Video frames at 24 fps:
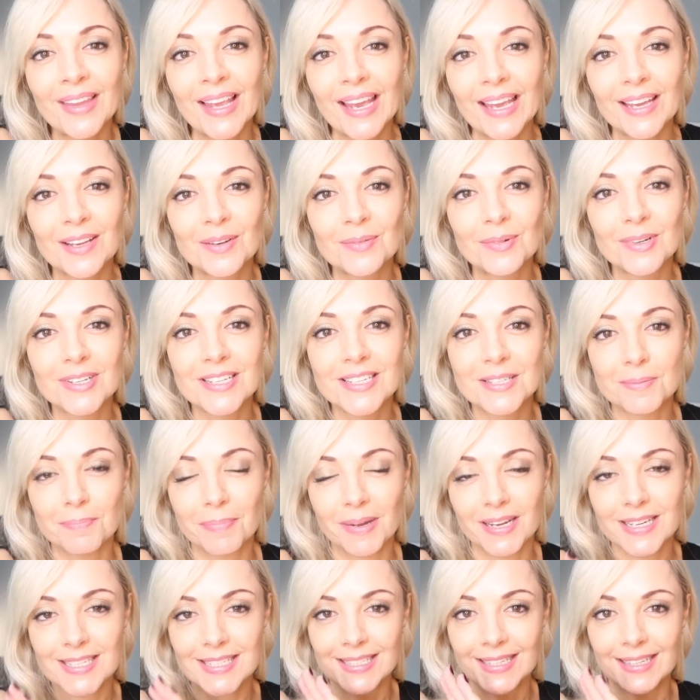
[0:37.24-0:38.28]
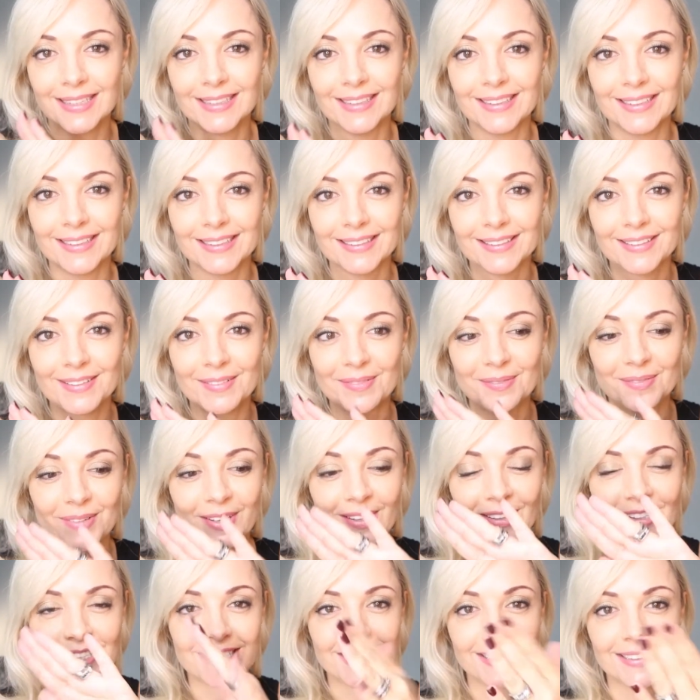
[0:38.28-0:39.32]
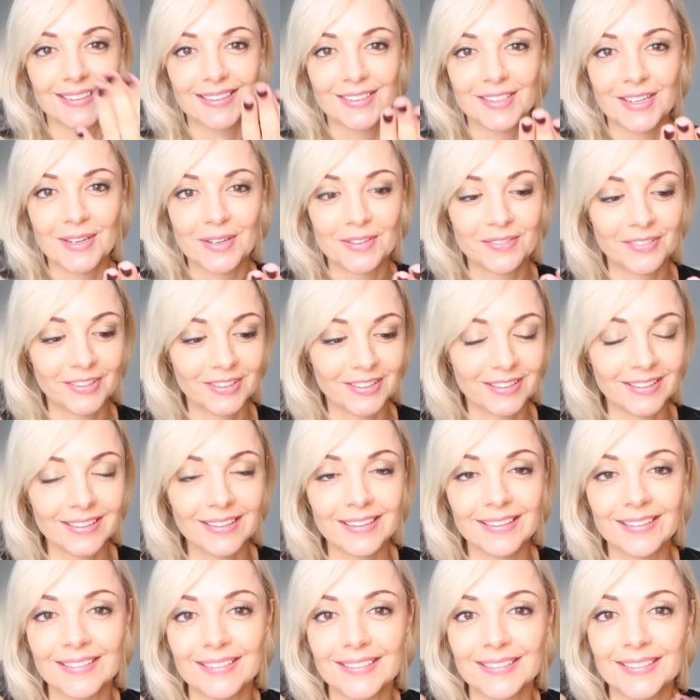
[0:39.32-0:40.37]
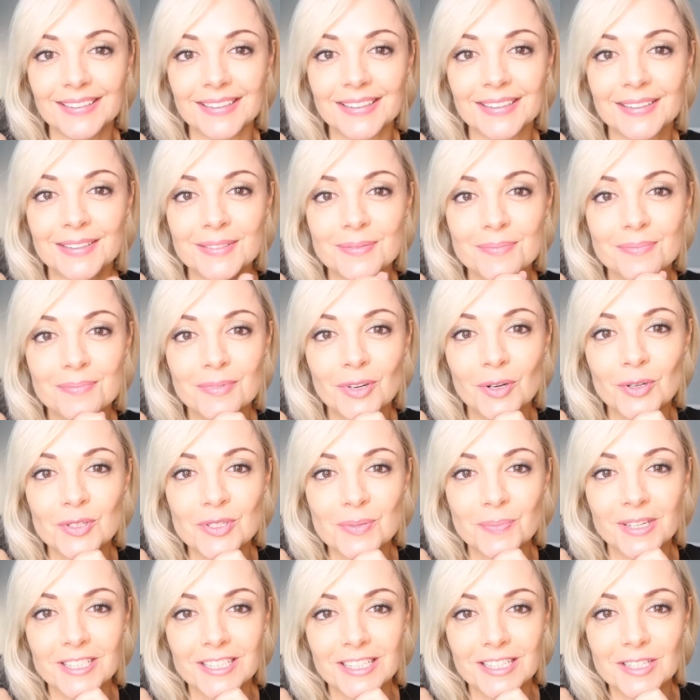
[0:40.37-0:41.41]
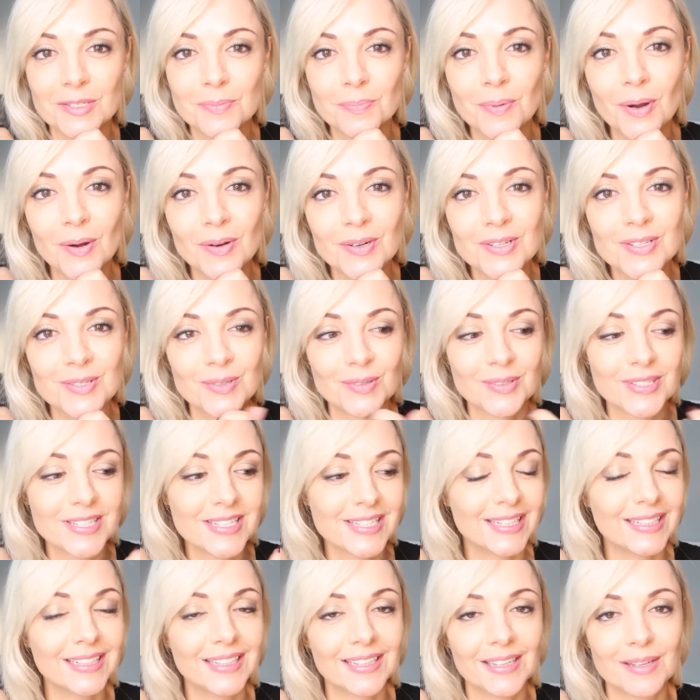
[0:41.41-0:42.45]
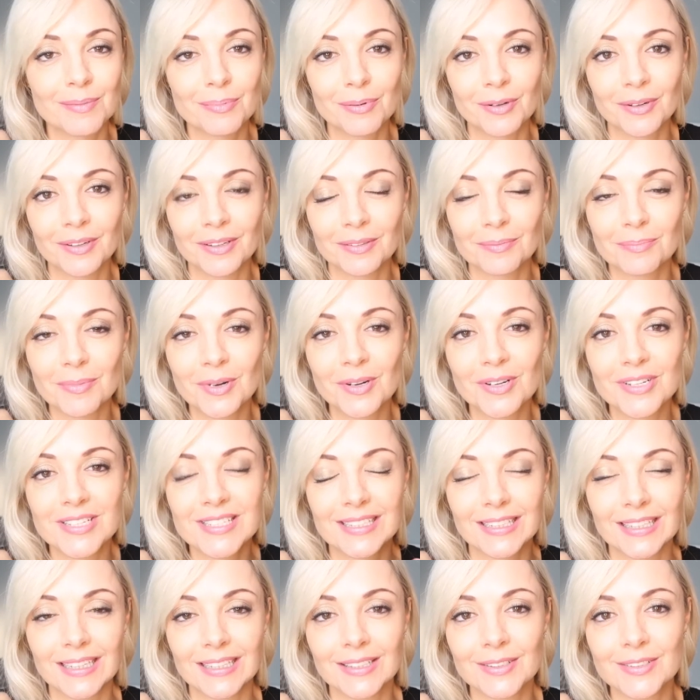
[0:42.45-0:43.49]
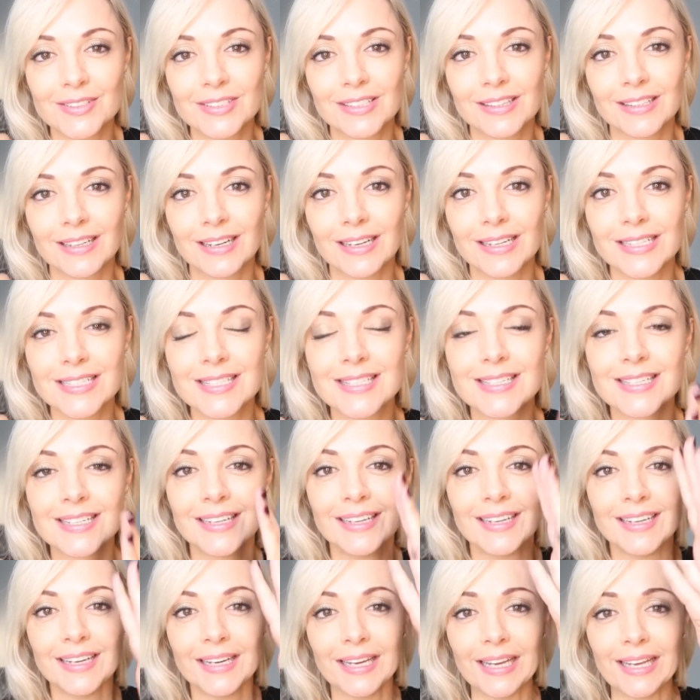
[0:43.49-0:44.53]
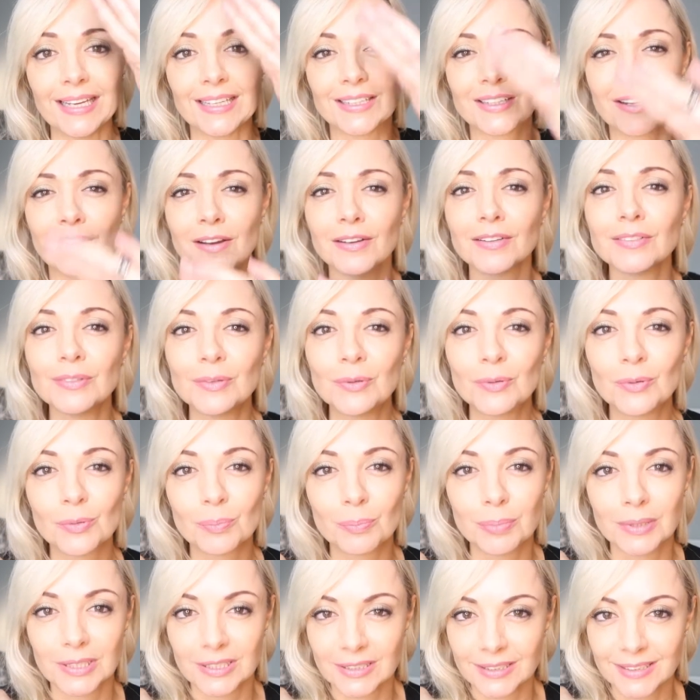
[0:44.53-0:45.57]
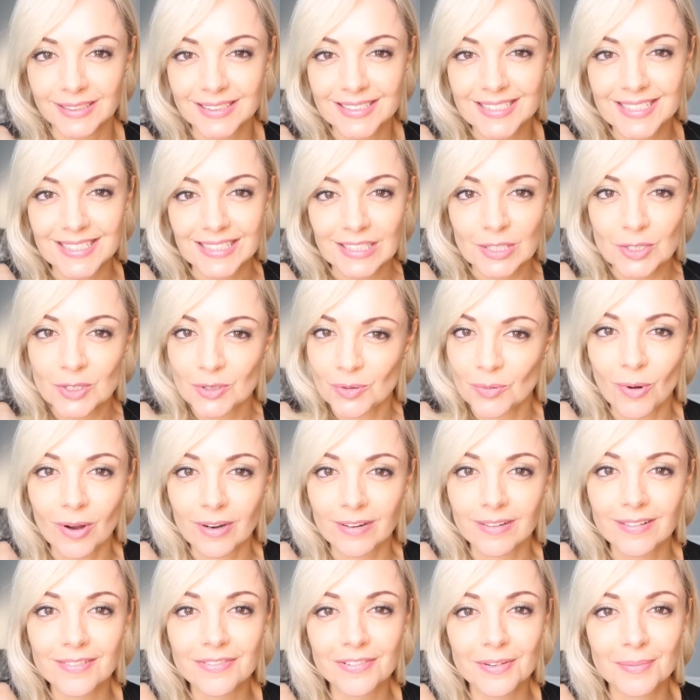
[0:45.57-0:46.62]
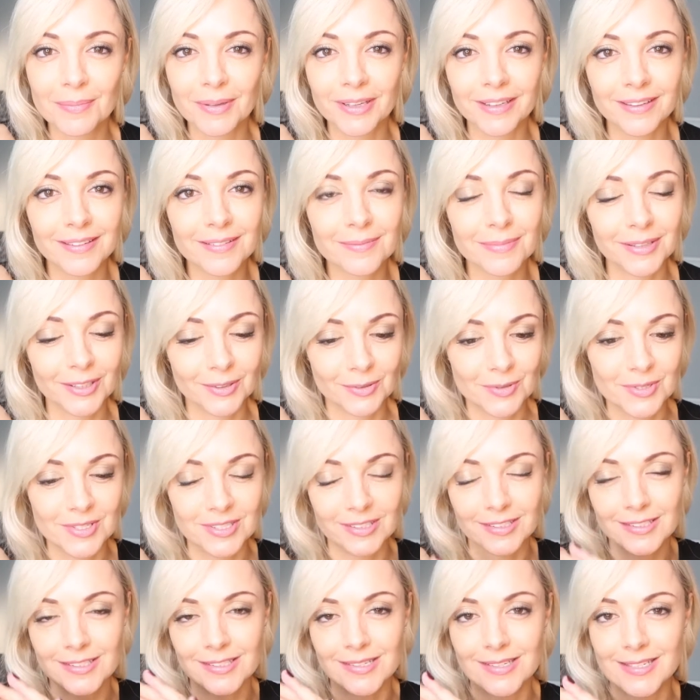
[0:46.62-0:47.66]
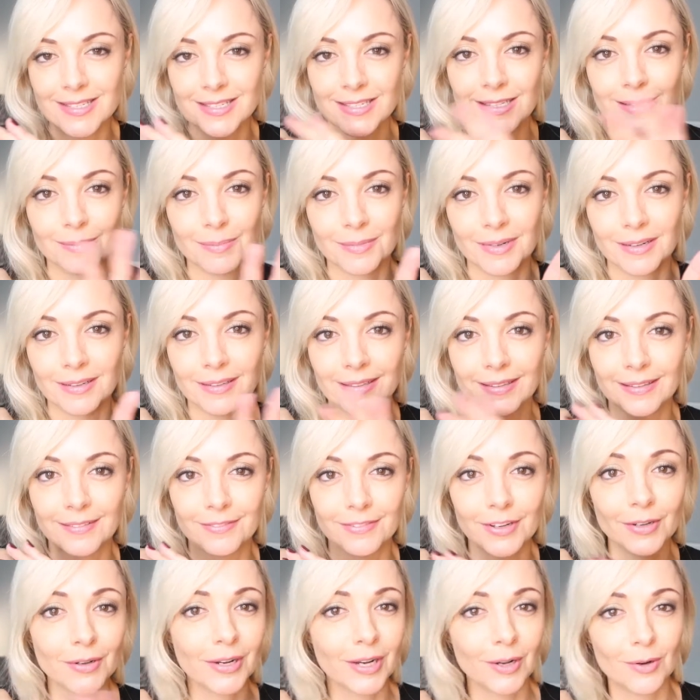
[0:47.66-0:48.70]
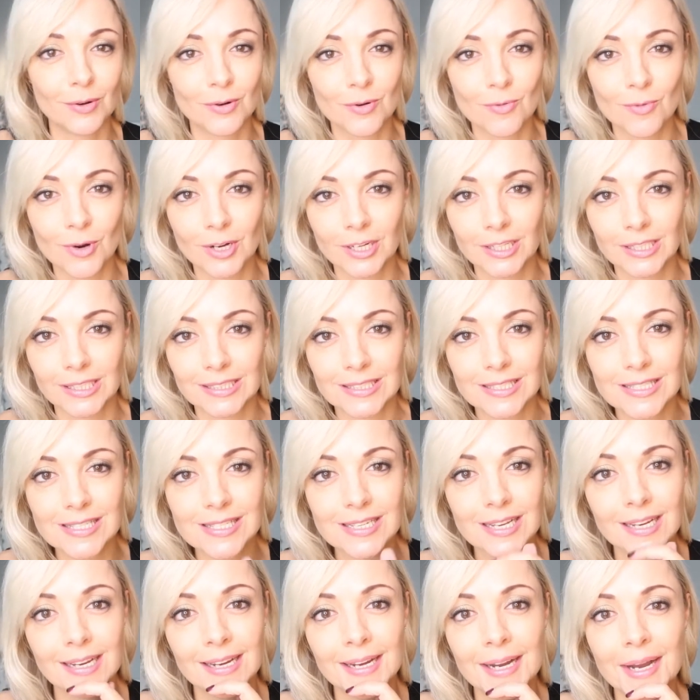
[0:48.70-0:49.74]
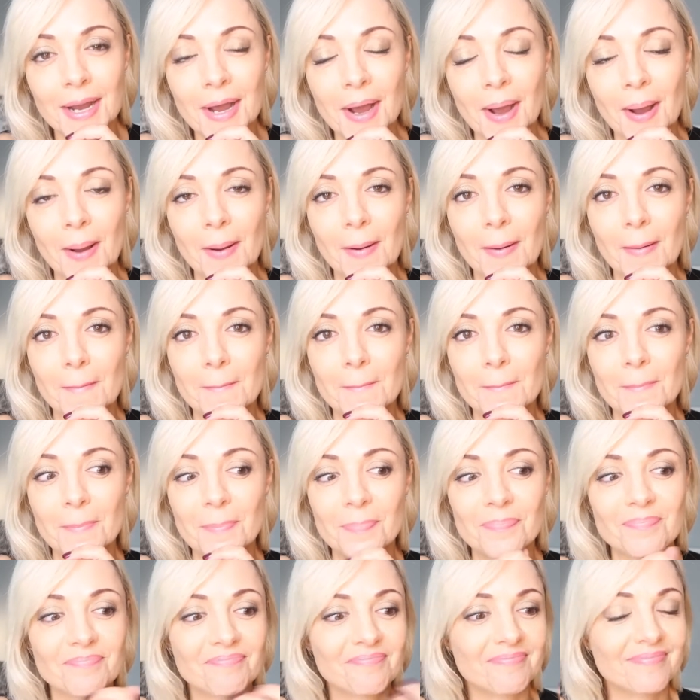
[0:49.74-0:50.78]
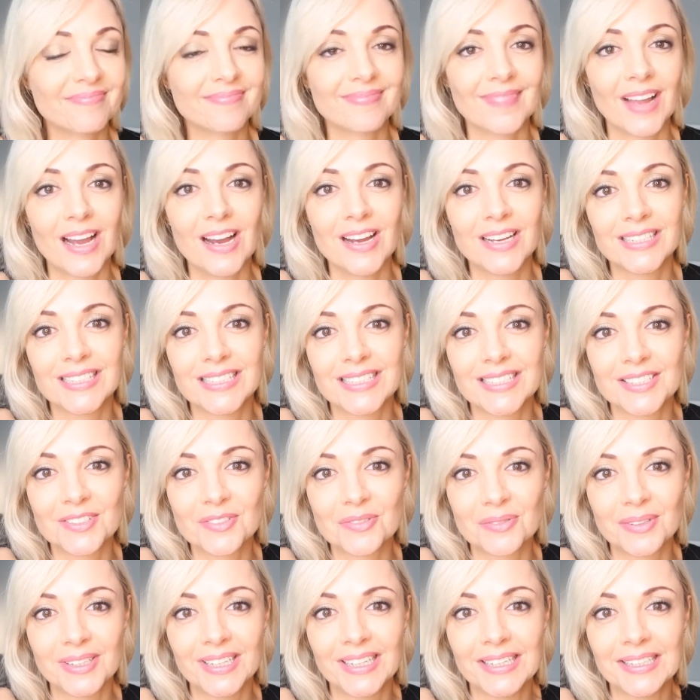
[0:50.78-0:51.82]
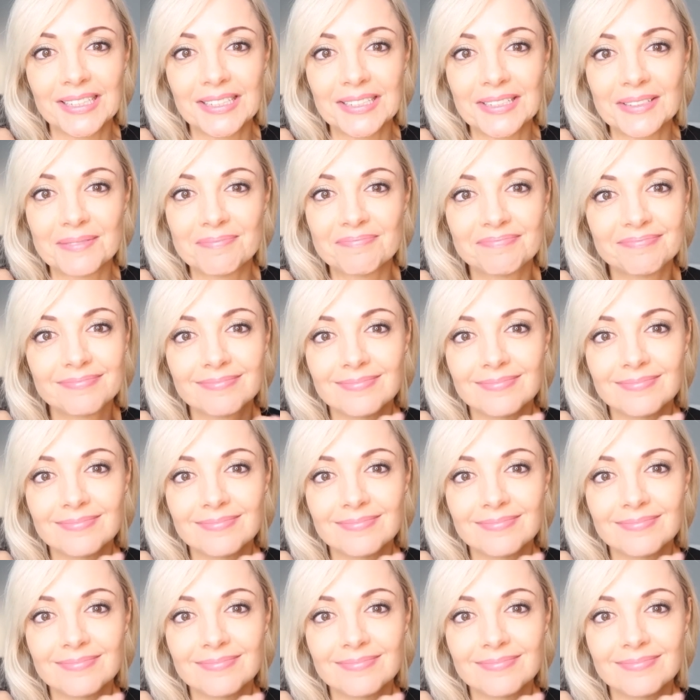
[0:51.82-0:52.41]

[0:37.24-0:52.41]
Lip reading: it was basically when I turned over a cosmetics box or a skincare product box and I looked at the list, it kind of all blurred into one for me because it just seemed like very long words. I didn't really